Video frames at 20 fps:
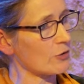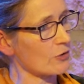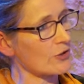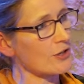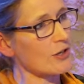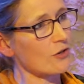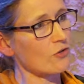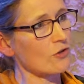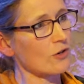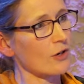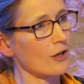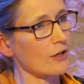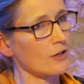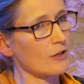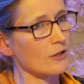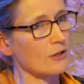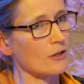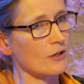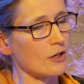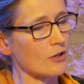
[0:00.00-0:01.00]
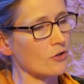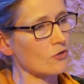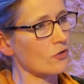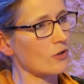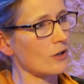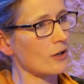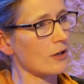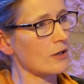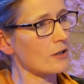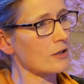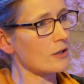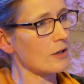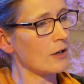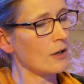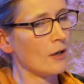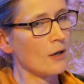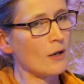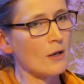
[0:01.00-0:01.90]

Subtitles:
which was centralized and industrialized.